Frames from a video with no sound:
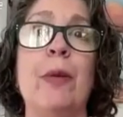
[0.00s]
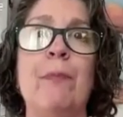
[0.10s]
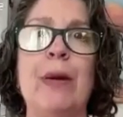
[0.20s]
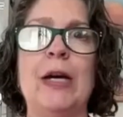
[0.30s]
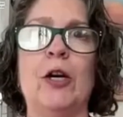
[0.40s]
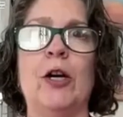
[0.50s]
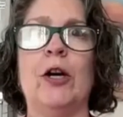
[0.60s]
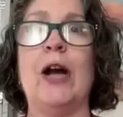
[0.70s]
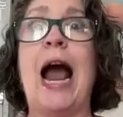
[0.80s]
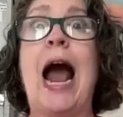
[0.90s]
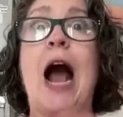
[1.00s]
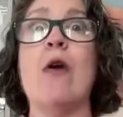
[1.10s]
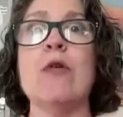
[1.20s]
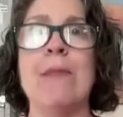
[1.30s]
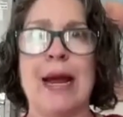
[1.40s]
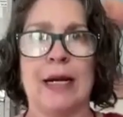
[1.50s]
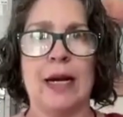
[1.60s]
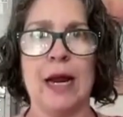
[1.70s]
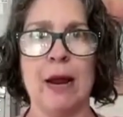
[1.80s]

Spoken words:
the bigger how to make an